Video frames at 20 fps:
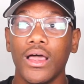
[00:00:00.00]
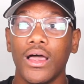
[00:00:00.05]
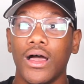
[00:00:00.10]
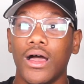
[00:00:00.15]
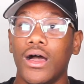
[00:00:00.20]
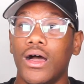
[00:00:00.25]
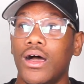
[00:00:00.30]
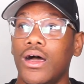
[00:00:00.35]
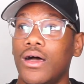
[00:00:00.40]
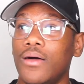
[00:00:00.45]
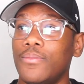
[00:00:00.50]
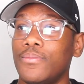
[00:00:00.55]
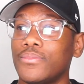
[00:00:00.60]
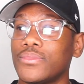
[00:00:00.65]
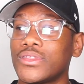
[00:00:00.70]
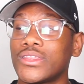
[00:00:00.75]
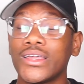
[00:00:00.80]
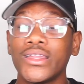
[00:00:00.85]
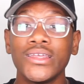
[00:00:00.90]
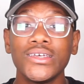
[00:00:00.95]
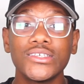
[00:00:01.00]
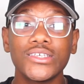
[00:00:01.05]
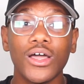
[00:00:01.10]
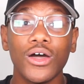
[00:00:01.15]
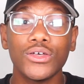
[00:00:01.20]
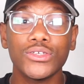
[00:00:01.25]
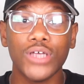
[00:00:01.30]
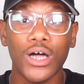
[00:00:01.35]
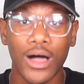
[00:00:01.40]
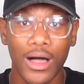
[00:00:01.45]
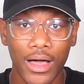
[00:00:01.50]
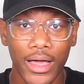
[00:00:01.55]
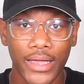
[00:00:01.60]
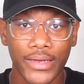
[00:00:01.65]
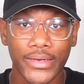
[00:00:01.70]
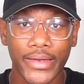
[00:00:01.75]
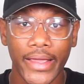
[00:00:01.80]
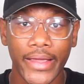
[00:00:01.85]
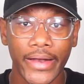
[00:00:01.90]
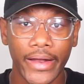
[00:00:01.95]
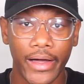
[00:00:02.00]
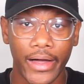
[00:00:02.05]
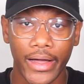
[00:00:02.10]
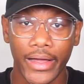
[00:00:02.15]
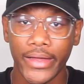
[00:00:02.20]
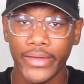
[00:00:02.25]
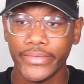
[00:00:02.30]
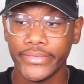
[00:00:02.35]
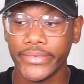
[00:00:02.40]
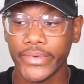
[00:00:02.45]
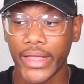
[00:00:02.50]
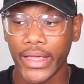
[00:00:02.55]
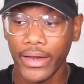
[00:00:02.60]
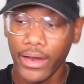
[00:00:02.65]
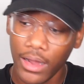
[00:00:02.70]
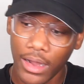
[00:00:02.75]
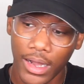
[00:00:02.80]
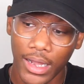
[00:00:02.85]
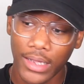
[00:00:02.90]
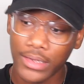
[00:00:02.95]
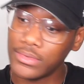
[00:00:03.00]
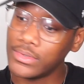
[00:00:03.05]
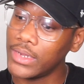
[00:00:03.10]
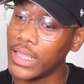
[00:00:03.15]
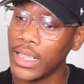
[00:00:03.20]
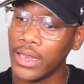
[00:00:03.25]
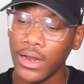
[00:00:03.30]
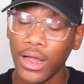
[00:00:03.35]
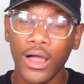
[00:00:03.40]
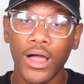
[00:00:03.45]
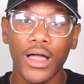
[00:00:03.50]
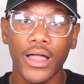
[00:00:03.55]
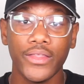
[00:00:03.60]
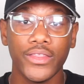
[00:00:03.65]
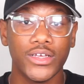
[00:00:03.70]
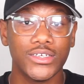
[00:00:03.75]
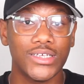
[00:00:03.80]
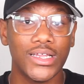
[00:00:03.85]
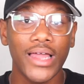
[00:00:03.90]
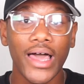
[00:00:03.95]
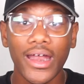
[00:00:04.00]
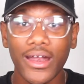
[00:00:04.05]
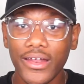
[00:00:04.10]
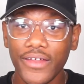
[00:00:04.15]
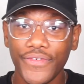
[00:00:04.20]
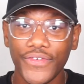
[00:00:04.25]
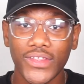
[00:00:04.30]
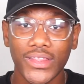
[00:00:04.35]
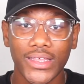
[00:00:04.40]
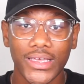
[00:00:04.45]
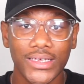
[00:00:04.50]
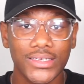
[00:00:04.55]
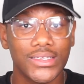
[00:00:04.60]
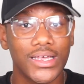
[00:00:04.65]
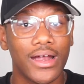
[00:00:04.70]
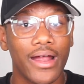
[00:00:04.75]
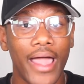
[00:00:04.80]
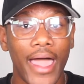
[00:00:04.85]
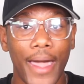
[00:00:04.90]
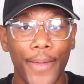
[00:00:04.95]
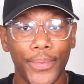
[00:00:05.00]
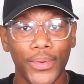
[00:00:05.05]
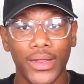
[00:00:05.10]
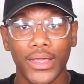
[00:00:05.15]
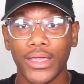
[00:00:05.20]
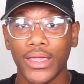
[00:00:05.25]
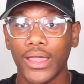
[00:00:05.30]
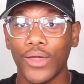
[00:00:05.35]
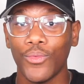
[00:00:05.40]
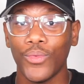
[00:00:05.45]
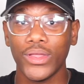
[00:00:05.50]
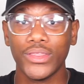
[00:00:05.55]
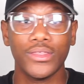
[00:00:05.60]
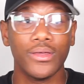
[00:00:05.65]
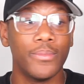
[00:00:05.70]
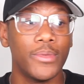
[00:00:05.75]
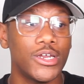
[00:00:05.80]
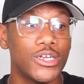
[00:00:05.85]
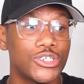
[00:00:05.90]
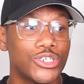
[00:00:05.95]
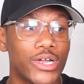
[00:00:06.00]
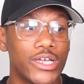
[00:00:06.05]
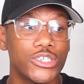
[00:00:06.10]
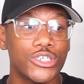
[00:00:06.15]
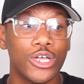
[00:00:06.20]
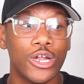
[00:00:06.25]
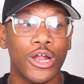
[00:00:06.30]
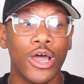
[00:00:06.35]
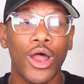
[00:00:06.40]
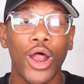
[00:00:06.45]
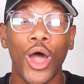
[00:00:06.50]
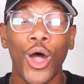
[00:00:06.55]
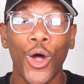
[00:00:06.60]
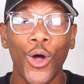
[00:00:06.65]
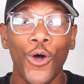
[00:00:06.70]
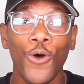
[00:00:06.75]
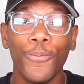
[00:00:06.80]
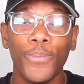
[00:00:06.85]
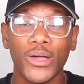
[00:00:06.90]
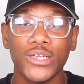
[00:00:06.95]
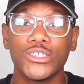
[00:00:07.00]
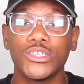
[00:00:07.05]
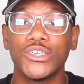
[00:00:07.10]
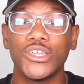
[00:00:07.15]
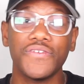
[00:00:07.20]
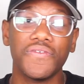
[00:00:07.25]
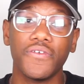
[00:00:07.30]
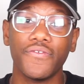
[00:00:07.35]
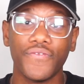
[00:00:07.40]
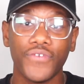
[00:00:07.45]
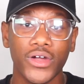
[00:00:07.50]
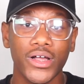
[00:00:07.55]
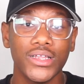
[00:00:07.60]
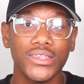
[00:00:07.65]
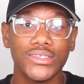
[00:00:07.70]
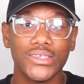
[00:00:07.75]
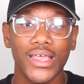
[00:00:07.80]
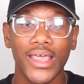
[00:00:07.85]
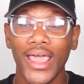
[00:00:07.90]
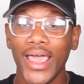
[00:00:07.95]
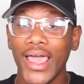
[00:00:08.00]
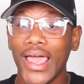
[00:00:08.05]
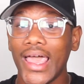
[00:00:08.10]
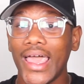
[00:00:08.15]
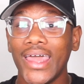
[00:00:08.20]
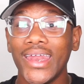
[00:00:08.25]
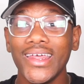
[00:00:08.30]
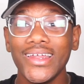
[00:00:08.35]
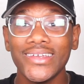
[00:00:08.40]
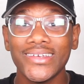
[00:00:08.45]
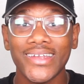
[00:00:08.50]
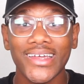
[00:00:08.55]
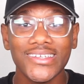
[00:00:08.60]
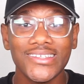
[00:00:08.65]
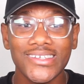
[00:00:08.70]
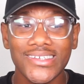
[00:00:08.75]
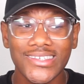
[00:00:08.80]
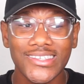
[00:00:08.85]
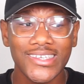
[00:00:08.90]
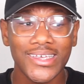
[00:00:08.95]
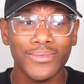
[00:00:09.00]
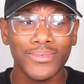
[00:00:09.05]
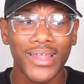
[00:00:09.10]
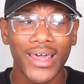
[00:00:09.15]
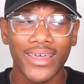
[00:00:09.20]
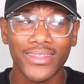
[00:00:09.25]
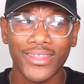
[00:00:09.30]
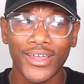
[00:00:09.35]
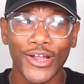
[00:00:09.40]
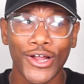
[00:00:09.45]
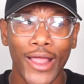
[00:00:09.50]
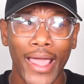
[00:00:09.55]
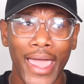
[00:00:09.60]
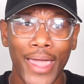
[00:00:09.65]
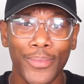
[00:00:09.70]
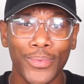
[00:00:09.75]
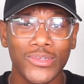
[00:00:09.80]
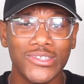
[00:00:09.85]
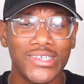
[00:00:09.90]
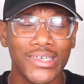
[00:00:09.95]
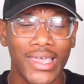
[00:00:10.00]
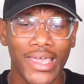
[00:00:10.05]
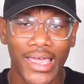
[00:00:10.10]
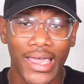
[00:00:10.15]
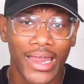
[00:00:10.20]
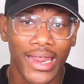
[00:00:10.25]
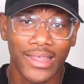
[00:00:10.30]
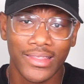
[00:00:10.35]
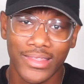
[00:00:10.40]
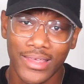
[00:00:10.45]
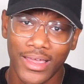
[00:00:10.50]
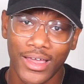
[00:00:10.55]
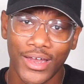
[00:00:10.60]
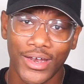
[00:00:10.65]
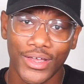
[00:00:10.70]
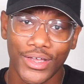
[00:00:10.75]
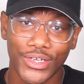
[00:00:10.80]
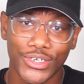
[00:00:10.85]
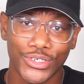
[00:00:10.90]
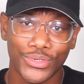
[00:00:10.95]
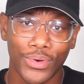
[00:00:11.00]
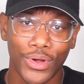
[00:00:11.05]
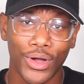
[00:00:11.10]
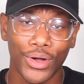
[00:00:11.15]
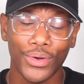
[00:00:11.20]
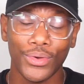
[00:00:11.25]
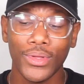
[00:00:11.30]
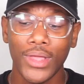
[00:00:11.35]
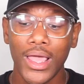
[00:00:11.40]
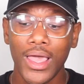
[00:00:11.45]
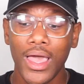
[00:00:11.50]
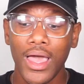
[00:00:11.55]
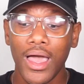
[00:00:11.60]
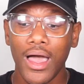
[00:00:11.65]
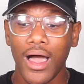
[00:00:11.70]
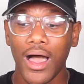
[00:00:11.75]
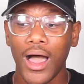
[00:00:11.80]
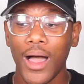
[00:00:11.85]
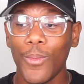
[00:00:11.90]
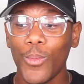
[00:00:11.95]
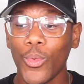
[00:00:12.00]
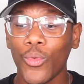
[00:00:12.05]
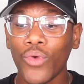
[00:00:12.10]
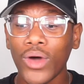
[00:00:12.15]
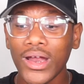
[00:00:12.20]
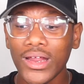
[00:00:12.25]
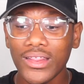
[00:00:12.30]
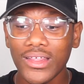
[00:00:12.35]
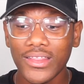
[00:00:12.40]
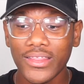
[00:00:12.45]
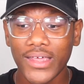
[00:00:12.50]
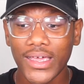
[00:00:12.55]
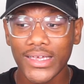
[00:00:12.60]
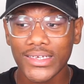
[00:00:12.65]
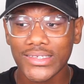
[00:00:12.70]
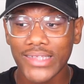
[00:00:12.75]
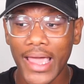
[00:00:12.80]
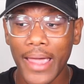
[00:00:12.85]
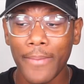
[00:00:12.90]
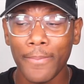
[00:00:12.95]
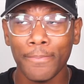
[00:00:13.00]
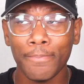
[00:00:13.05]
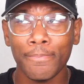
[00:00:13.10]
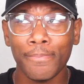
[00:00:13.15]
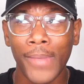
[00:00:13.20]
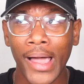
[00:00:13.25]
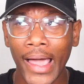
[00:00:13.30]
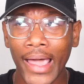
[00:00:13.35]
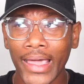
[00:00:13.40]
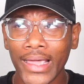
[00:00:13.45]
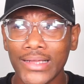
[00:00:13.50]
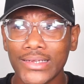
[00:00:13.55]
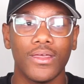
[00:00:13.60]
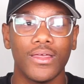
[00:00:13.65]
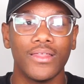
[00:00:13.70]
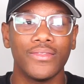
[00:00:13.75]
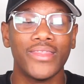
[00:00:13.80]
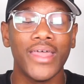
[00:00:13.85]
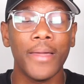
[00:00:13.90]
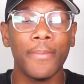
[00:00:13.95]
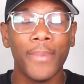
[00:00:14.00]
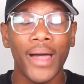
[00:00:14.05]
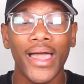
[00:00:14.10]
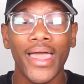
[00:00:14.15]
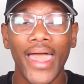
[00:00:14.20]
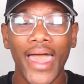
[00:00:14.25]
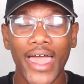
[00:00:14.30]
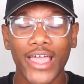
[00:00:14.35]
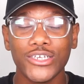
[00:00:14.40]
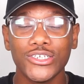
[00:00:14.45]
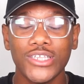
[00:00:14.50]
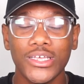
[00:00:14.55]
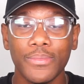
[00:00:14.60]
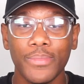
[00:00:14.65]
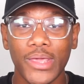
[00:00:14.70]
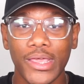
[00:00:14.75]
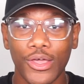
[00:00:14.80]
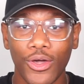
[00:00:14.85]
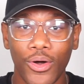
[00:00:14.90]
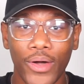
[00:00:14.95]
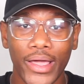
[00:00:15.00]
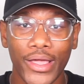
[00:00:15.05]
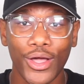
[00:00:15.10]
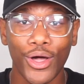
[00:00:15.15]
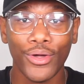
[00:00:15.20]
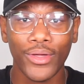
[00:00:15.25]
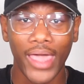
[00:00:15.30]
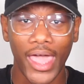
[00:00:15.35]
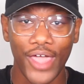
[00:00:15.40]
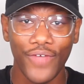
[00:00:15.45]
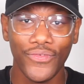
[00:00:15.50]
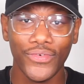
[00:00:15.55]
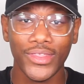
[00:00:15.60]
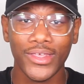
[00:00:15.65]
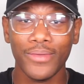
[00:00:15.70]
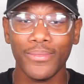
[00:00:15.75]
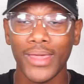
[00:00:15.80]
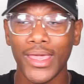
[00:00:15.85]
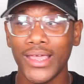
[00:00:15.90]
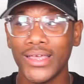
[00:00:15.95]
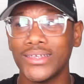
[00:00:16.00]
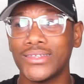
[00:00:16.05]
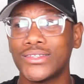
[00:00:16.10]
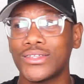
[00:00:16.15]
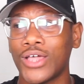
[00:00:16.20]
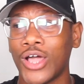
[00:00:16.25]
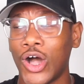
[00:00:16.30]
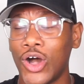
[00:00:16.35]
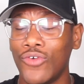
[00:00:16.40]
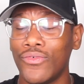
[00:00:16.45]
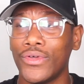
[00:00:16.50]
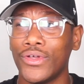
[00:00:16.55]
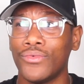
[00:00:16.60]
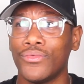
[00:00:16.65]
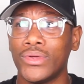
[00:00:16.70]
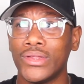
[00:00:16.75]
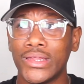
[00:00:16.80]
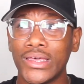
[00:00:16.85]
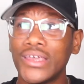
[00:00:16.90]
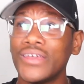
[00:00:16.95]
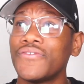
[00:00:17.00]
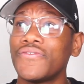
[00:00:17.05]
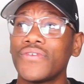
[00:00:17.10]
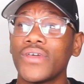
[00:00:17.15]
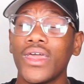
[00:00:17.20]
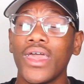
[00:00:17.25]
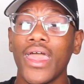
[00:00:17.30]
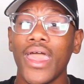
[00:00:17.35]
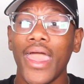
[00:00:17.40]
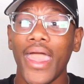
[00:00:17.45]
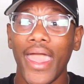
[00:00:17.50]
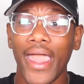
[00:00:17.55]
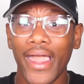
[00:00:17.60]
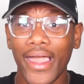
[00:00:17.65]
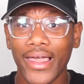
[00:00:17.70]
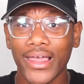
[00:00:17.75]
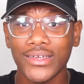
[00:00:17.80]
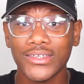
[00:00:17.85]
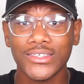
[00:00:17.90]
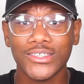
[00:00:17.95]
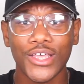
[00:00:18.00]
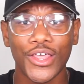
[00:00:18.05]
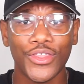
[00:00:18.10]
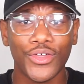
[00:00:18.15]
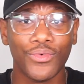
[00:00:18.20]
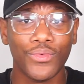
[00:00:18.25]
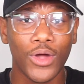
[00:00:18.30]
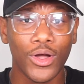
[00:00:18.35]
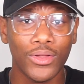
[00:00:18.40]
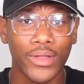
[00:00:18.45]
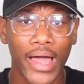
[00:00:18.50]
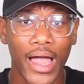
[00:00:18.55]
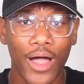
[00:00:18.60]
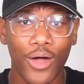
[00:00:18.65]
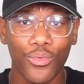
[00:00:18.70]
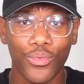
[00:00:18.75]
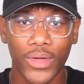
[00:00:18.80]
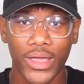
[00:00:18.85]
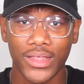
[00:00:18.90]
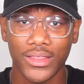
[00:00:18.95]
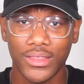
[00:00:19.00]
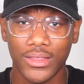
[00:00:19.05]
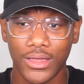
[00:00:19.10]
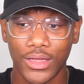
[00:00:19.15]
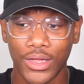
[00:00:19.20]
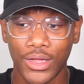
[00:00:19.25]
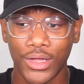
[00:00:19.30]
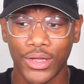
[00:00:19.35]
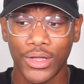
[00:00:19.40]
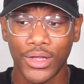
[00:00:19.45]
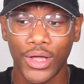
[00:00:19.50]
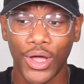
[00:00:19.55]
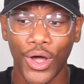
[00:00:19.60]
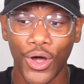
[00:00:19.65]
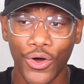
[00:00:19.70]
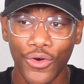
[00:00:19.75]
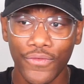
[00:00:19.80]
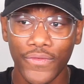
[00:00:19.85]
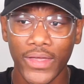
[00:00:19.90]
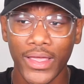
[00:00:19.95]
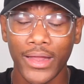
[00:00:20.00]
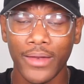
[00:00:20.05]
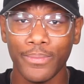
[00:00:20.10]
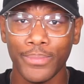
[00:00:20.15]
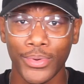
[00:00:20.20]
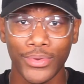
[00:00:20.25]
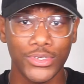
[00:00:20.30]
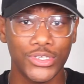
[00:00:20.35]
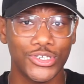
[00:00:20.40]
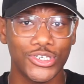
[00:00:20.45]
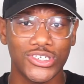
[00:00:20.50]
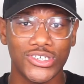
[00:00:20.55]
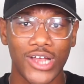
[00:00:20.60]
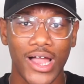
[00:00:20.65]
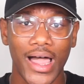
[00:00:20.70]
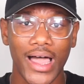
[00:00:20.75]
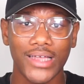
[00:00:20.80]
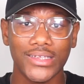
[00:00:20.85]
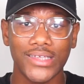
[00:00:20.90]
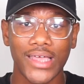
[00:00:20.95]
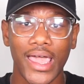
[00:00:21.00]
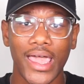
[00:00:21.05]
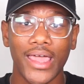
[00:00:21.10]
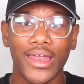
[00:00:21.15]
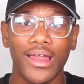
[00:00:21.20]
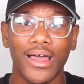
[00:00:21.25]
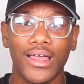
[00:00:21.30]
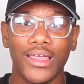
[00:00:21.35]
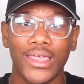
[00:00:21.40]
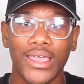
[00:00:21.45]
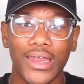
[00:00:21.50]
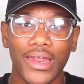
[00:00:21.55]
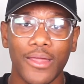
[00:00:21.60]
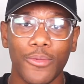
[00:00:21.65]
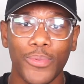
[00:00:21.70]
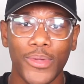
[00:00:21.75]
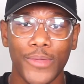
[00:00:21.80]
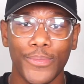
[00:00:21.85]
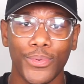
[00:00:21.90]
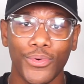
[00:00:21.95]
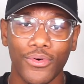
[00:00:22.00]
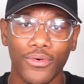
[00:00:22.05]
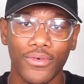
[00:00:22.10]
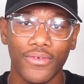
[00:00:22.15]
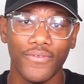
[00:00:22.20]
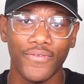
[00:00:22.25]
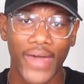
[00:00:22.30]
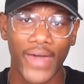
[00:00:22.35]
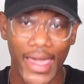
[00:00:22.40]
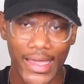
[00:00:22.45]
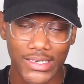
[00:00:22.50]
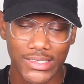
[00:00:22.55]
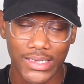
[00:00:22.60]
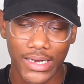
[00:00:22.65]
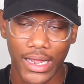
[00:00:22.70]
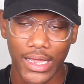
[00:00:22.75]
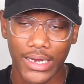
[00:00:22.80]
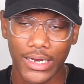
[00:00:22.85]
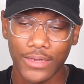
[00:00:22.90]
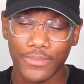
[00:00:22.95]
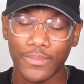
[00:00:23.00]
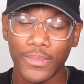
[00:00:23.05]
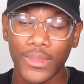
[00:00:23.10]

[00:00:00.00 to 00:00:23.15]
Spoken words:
The list goes on and on and on and on. There's a lot of different things that are happening with the administration on a whole bunch of different fronts, and it doesn't seem like they're able to get anything under control. One of the things that might actually be going okay for them is COVID relief and the rollout with COVID booster shots and getting people vaccinated.